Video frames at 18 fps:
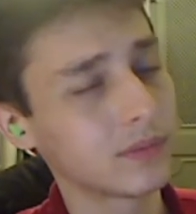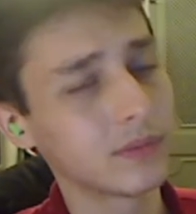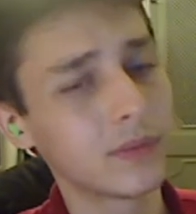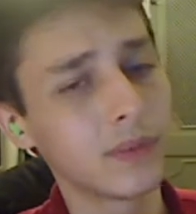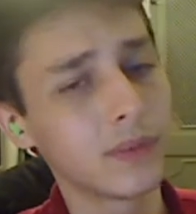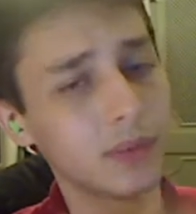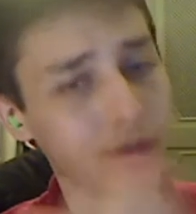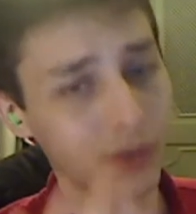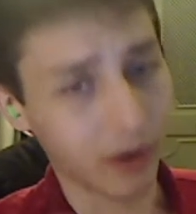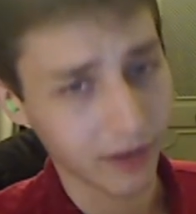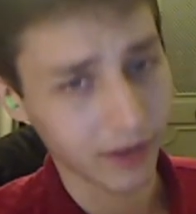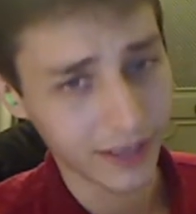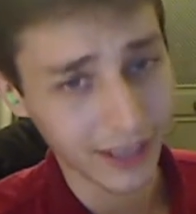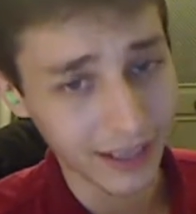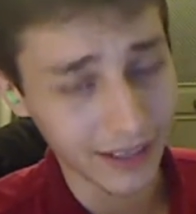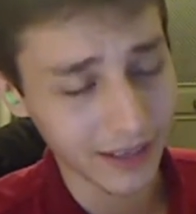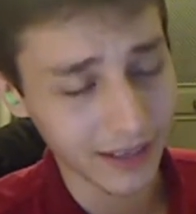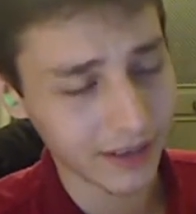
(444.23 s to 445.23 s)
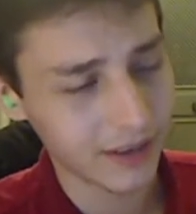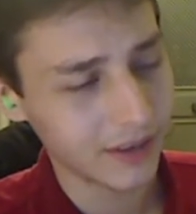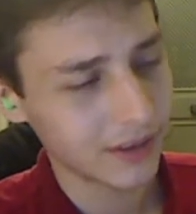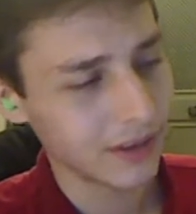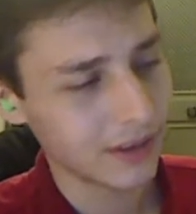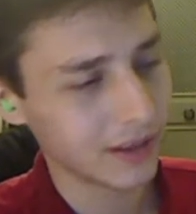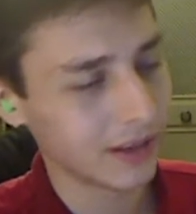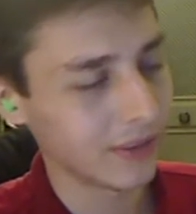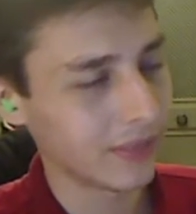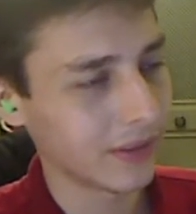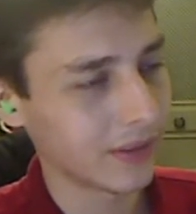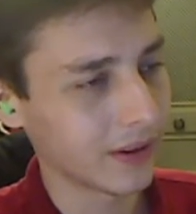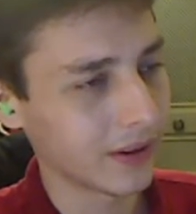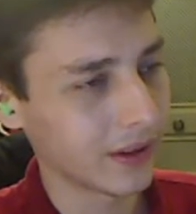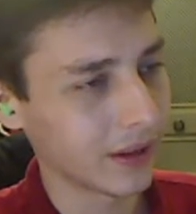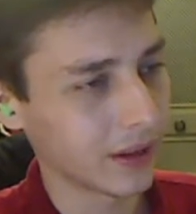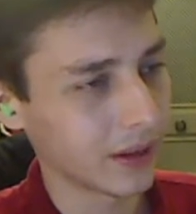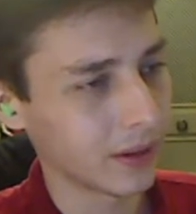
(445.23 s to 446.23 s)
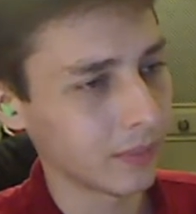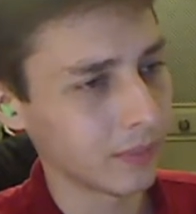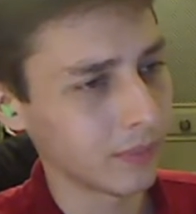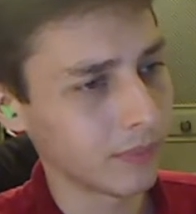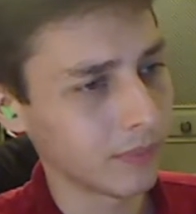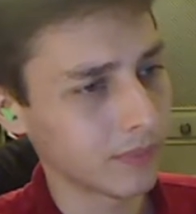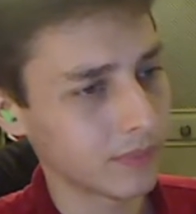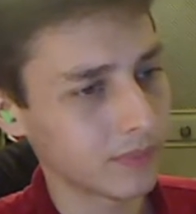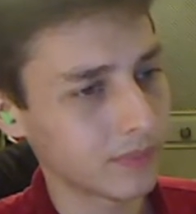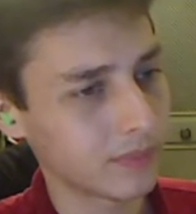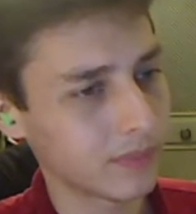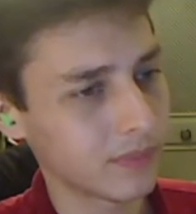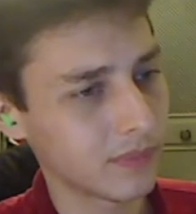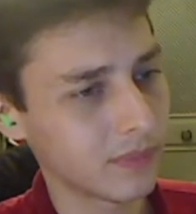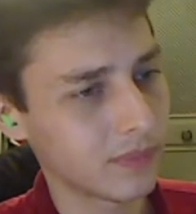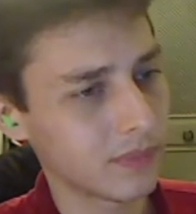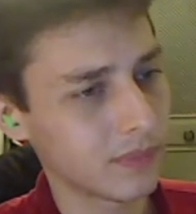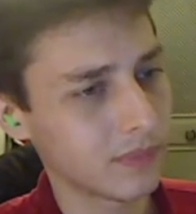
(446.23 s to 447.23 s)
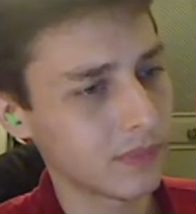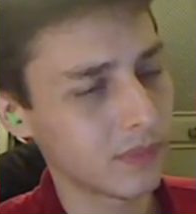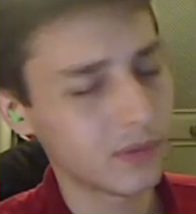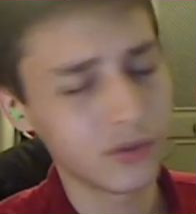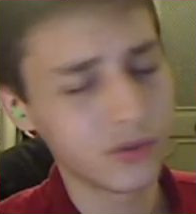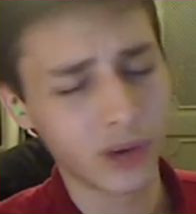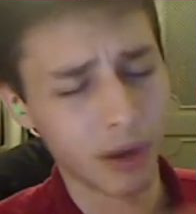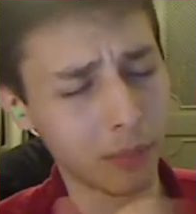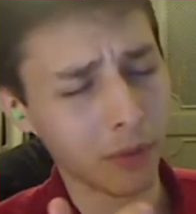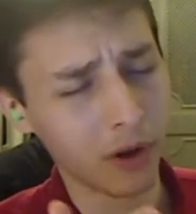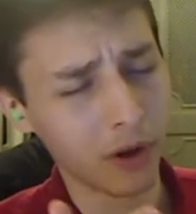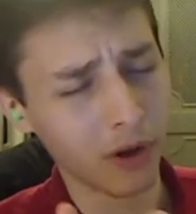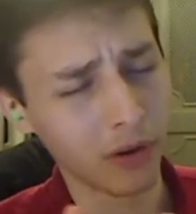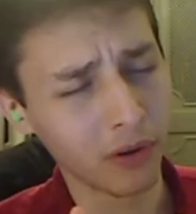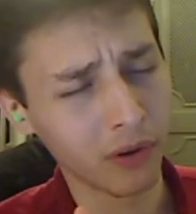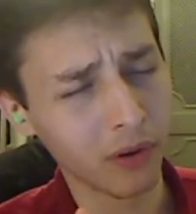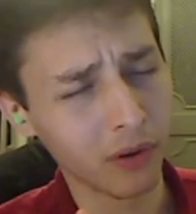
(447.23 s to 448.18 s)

truncated in the Dragon Ball.